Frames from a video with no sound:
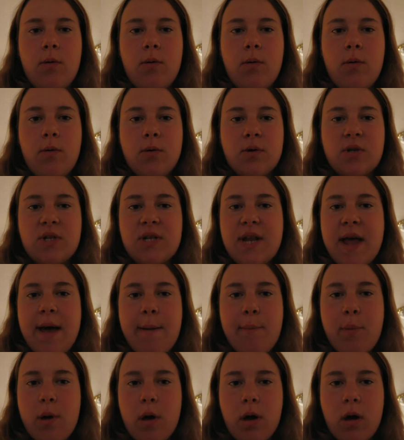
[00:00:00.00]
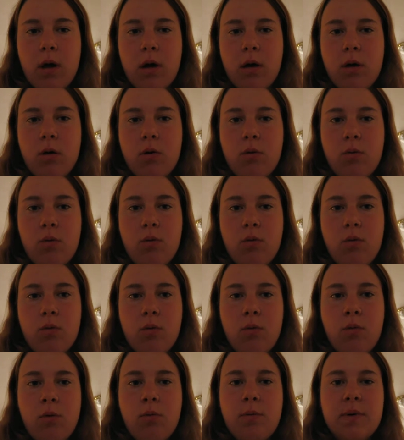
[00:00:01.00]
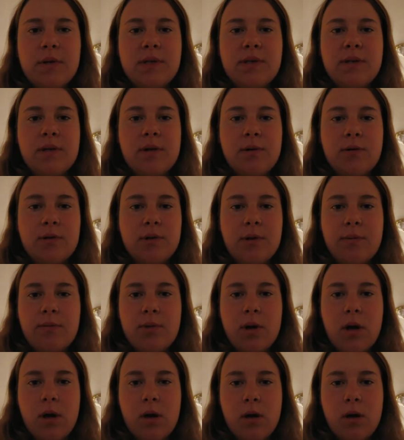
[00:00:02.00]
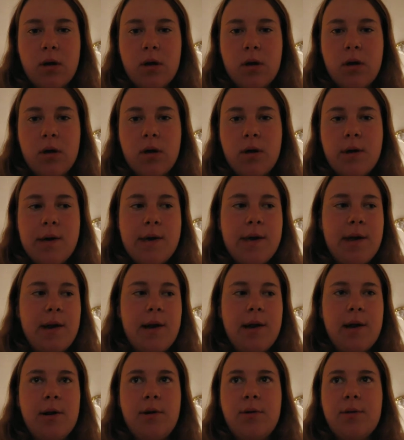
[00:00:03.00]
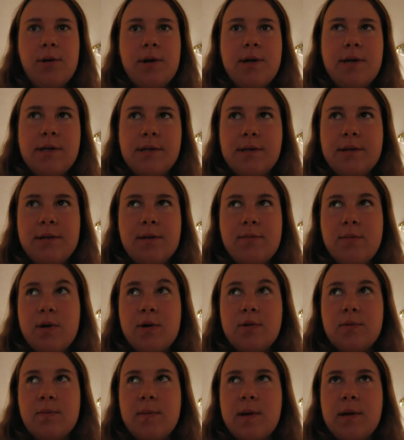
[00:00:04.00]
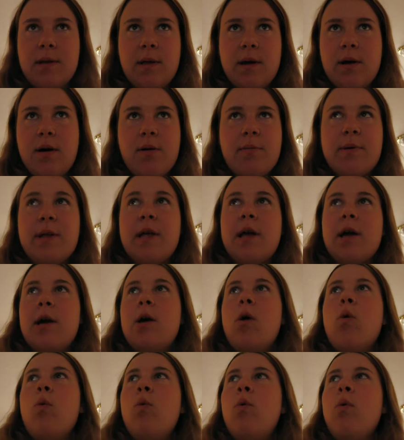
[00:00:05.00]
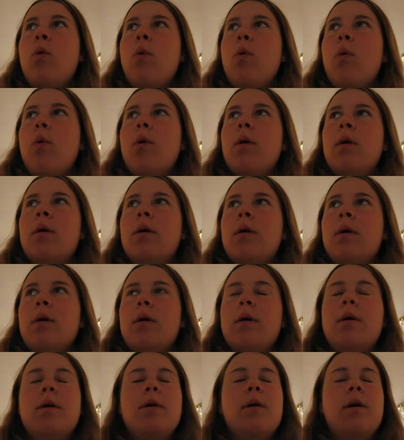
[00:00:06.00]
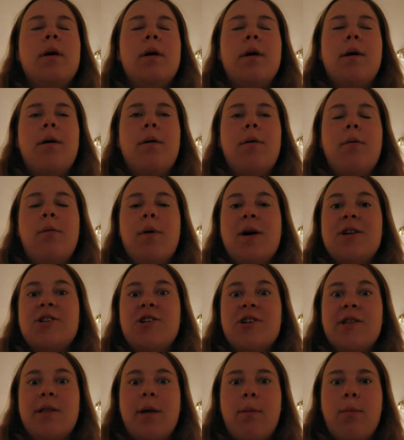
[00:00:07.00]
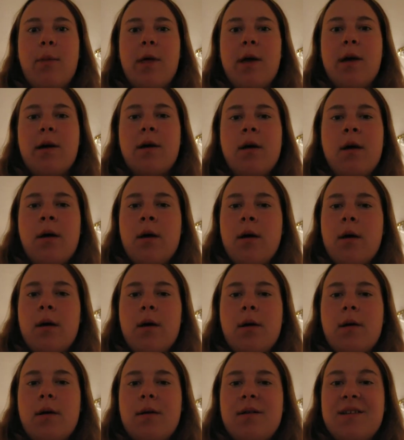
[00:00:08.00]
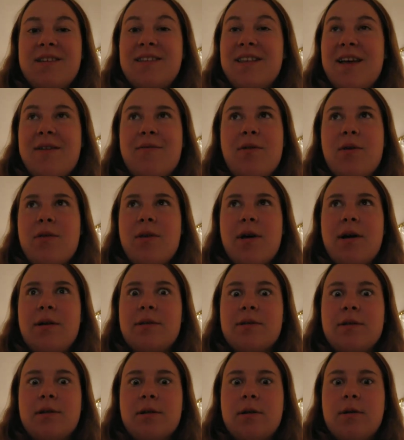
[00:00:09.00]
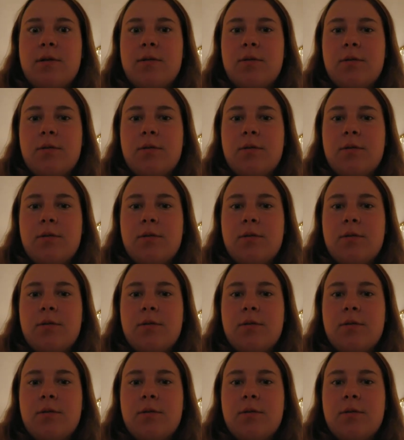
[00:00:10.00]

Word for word: or snapping, or whistling or something, and it'll easily amuse me. Like, I'll be like, ooh, you know, watching them, like, because I have nothing else to do.